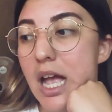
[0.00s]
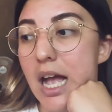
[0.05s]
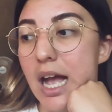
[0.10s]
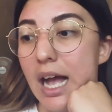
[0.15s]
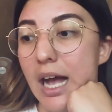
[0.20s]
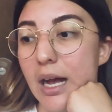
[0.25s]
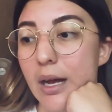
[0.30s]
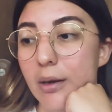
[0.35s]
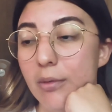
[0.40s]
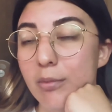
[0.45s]

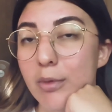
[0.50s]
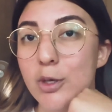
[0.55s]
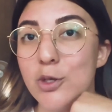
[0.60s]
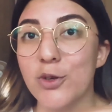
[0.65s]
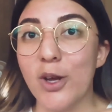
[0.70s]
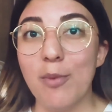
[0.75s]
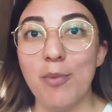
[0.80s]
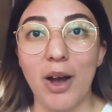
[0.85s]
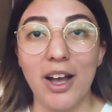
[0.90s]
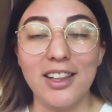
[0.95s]
Um, so
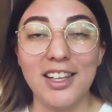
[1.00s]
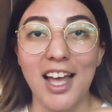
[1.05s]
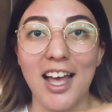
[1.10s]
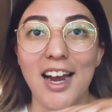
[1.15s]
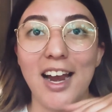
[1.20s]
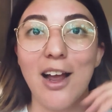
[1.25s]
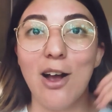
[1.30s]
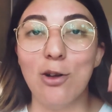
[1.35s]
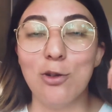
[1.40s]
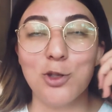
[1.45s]
I bought that.
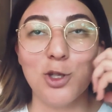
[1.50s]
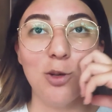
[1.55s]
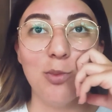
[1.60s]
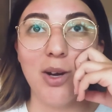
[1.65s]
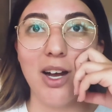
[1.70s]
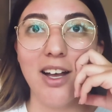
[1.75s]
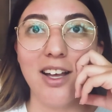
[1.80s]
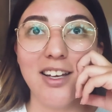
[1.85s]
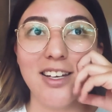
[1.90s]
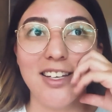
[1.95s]
I also bought